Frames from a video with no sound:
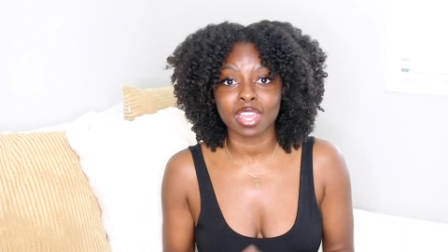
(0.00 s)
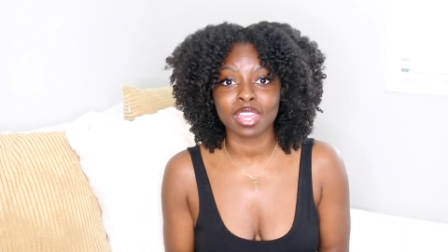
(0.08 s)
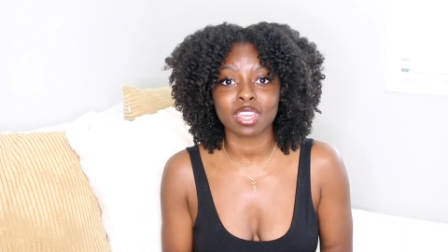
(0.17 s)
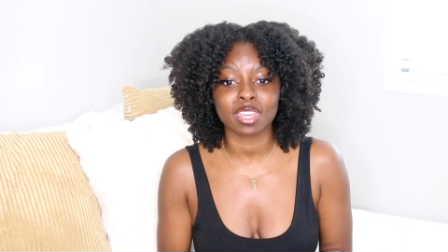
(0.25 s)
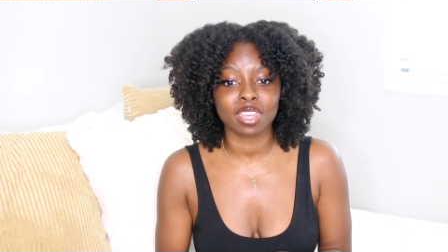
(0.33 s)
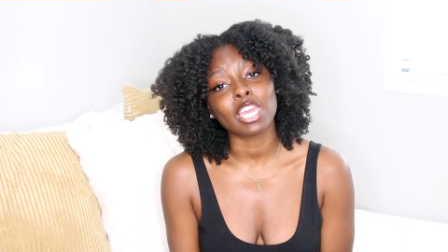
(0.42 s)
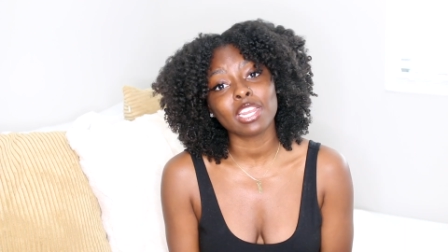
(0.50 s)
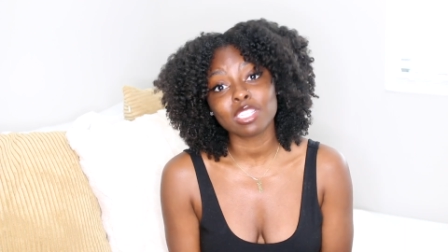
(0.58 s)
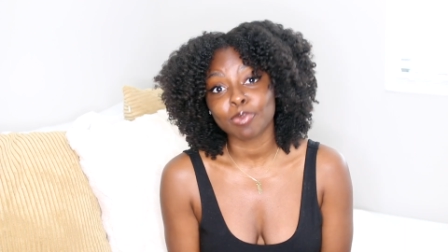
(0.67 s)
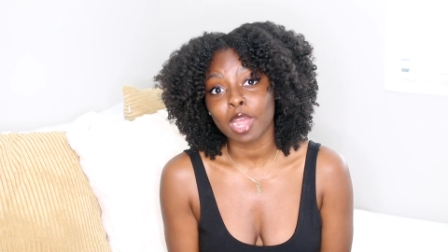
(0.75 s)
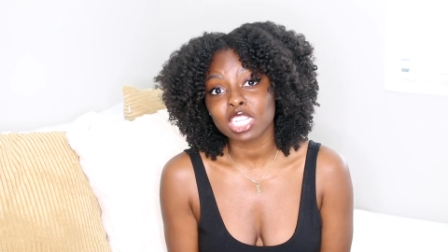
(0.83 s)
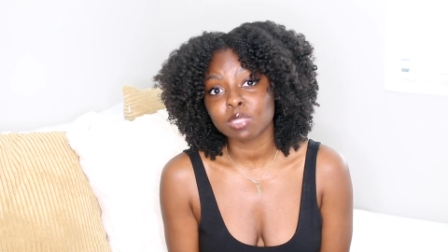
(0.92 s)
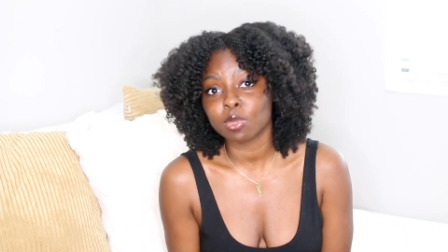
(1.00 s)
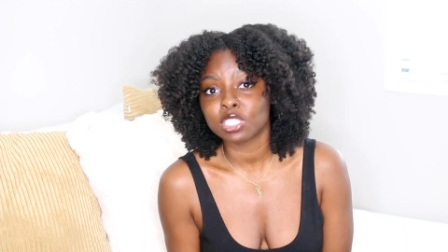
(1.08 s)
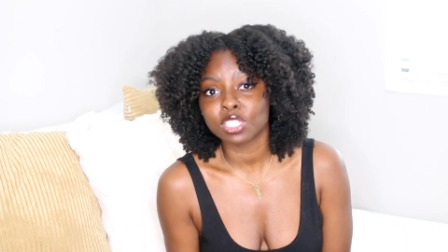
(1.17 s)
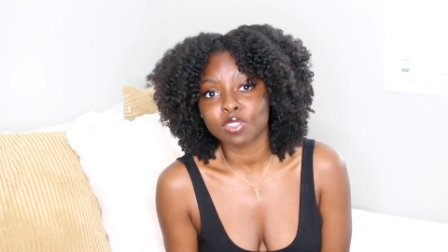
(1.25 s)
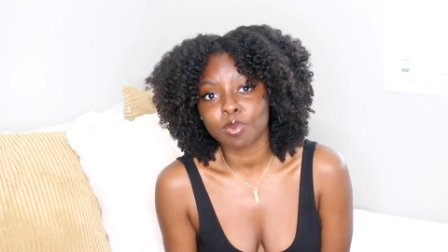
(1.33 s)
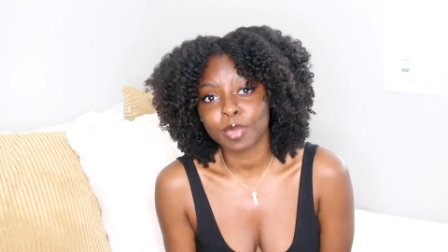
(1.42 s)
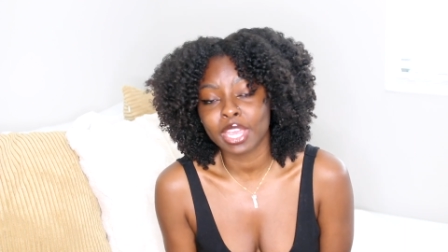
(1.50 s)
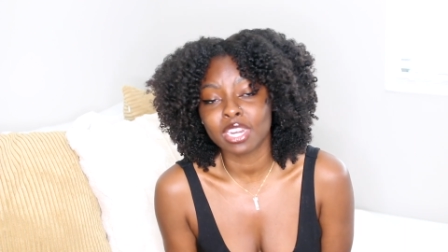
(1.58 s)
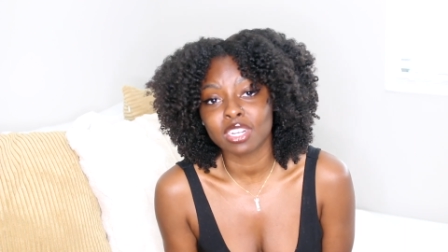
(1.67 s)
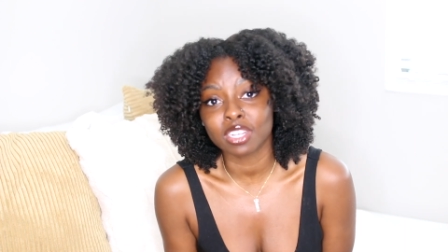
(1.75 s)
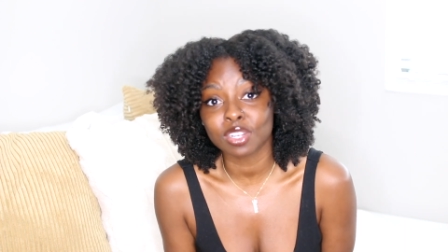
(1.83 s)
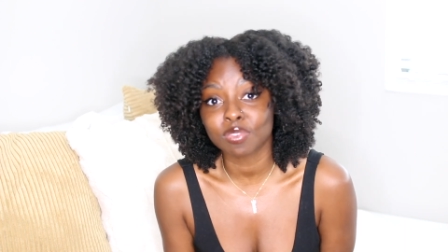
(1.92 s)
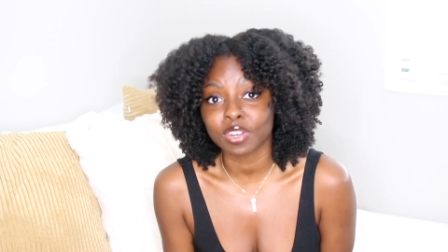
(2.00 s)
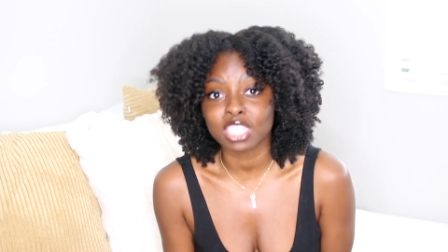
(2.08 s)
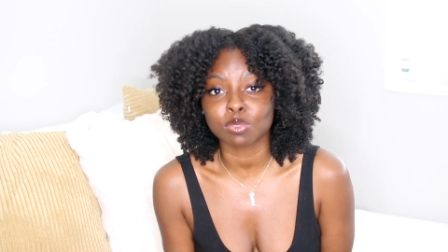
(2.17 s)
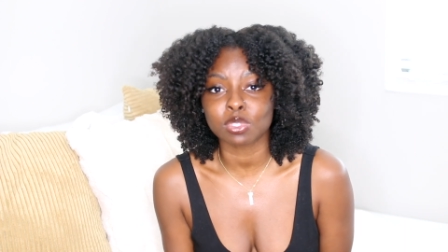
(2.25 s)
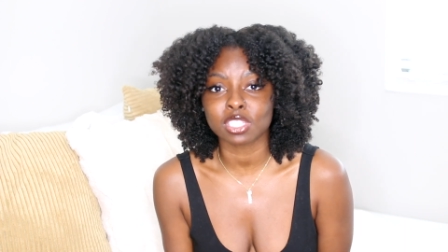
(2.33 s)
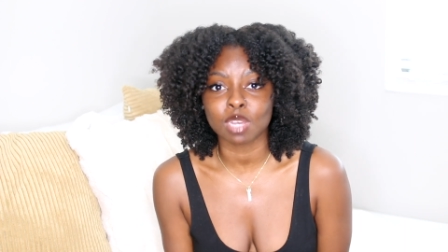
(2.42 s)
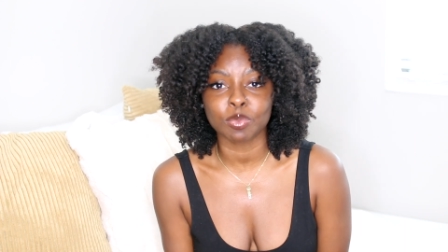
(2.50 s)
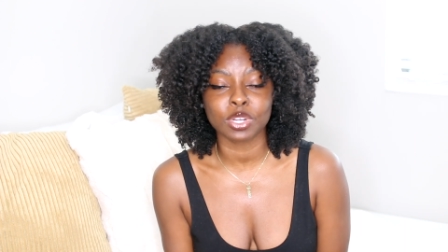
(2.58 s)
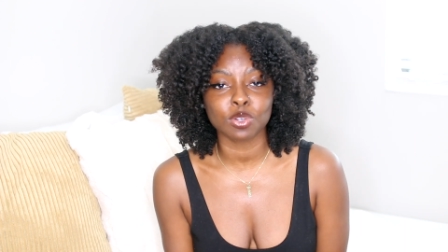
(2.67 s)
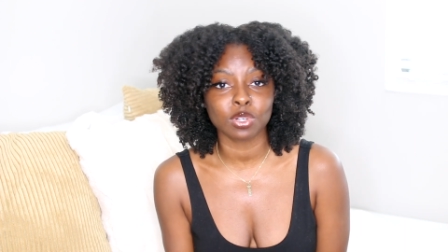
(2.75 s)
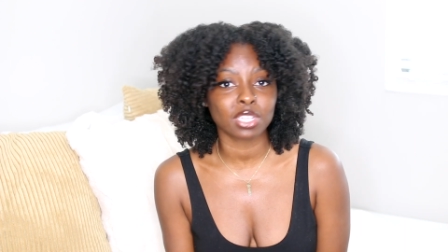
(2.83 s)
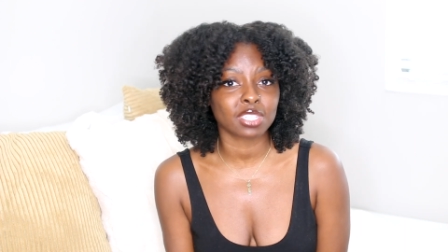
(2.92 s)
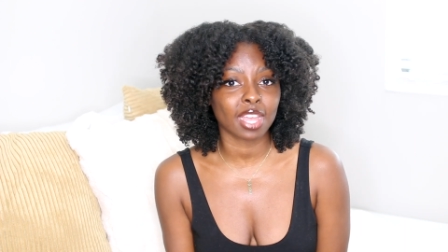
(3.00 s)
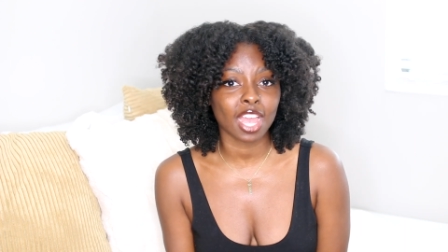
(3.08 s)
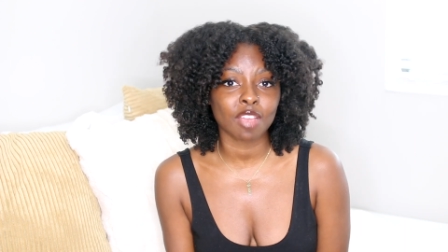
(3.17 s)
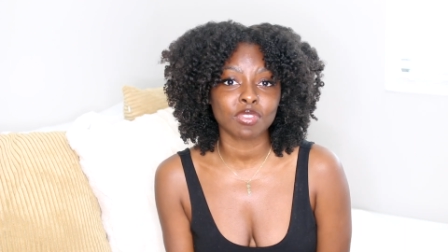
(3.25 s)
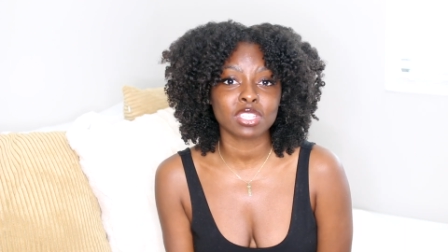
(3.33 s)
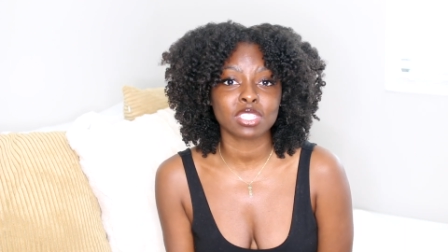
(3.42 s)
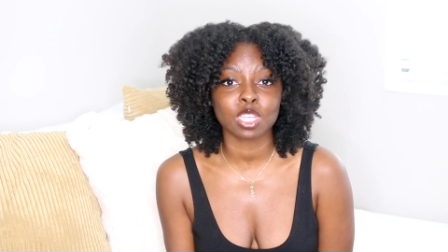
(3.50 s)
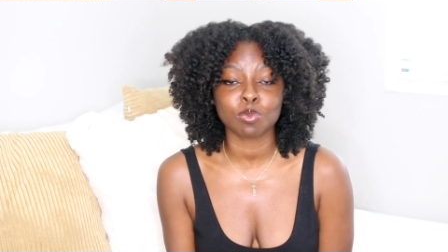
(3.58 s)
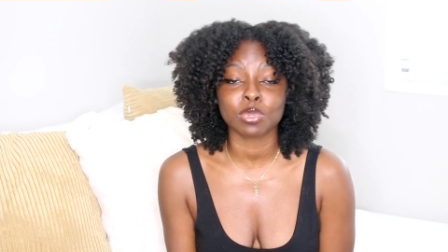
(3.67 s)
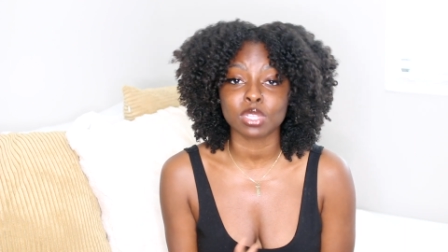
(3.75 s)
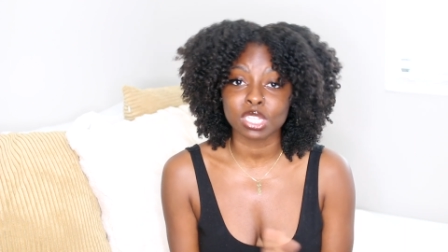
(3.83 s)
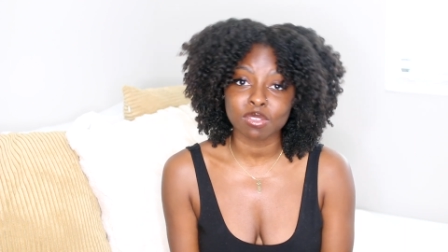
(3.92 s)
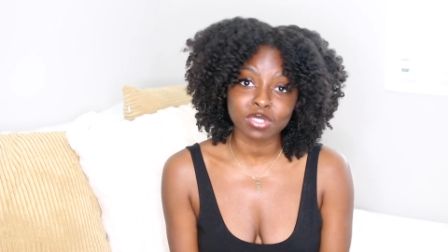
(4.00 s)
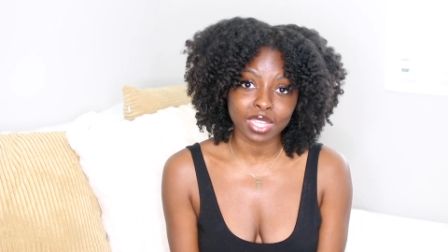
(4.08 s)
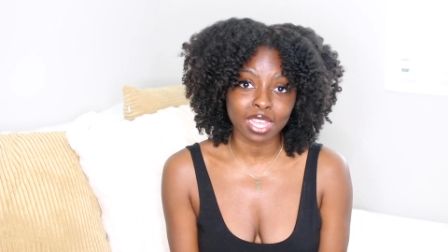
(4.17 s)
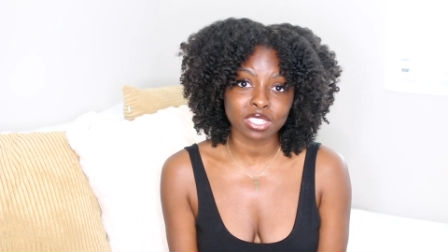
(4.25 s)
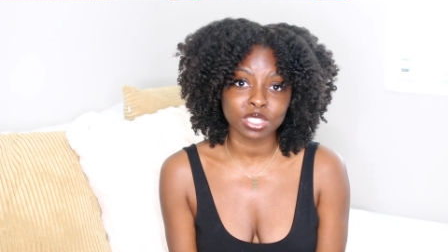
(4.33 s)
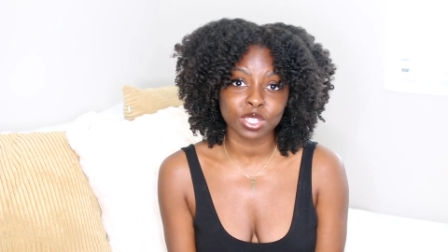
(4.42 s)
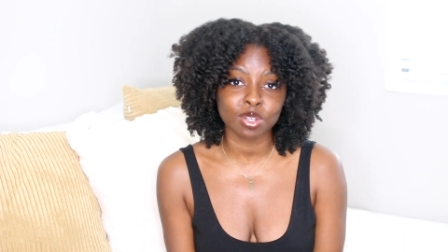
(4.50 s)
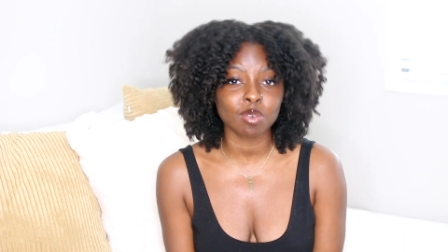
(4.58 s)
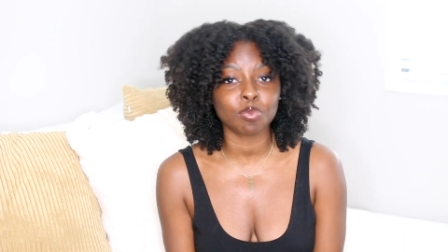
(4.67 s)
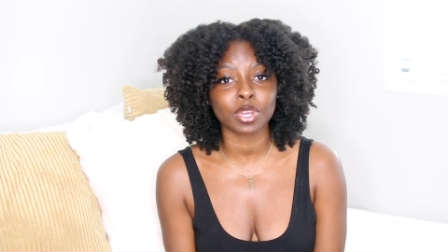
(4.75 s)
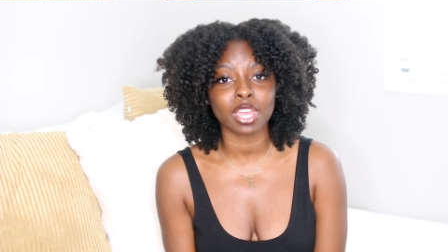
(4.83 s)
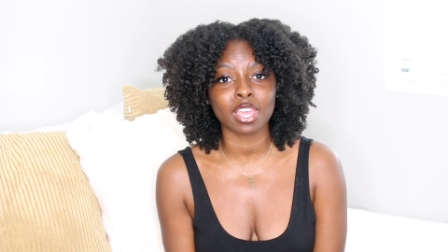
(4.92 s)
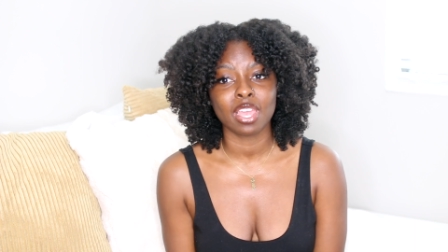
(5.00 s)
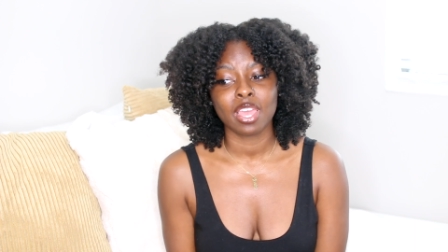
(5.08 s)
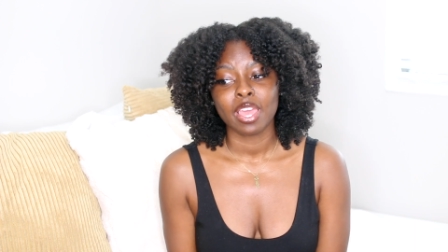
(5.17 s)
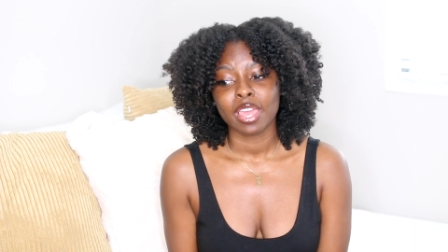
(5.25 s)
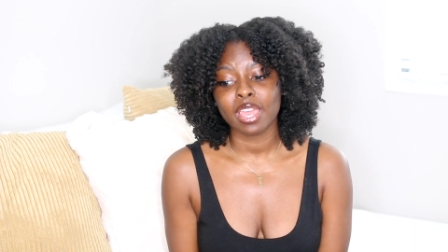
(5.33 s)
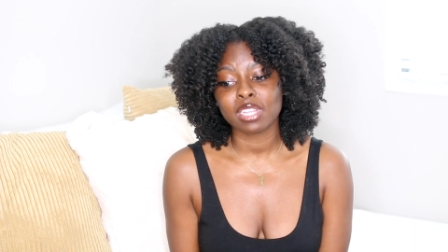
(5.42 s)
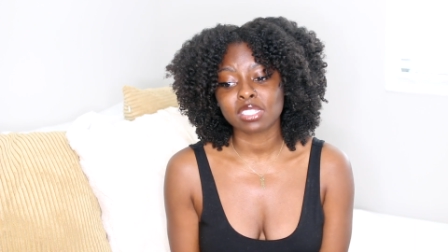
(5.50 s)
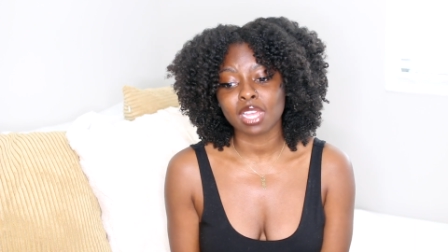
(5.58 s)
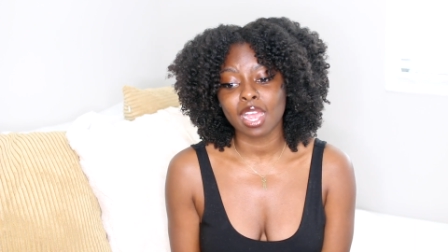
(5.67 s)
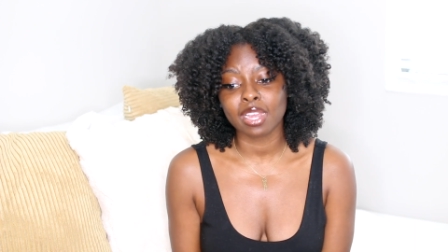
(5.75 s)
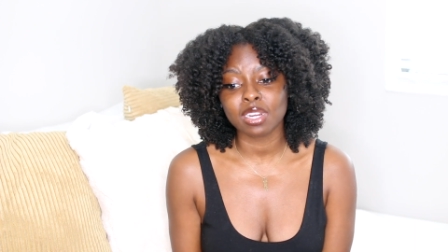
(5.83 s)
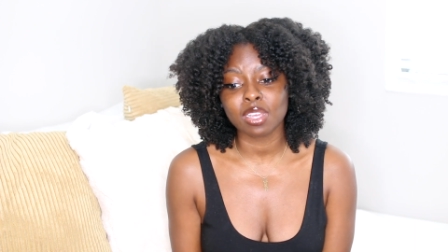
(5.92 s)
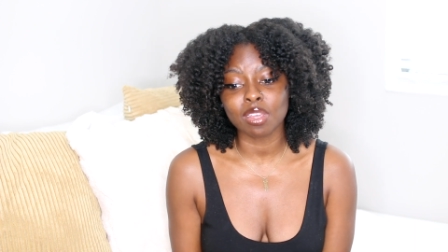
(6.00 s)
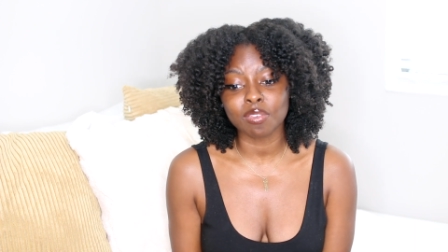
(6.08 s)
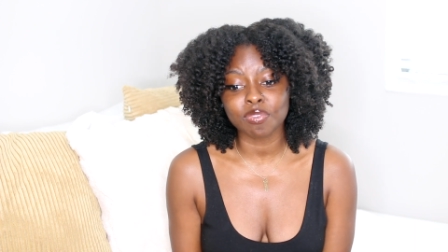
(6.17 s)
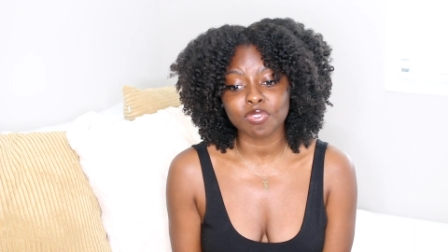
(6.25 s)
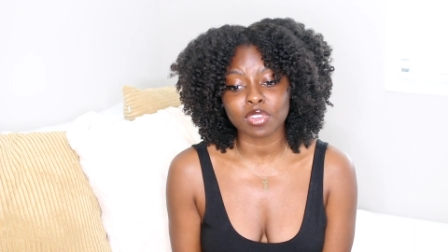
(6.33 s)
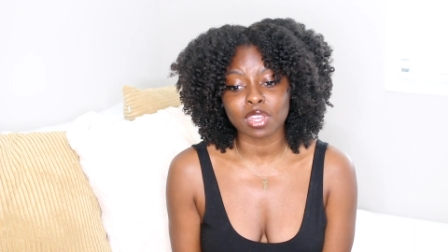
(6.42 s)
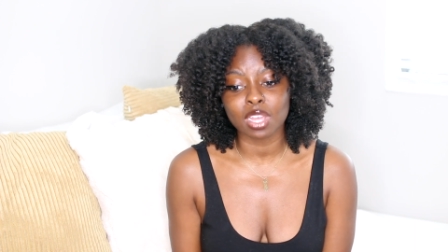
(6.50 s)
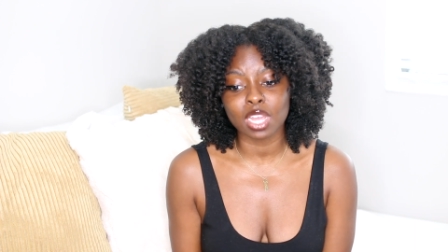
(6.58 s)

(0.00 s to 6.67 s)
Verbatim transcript: Like it is possible to remain good friends with someone who doesn't have the same beliefs as you, but it's kind of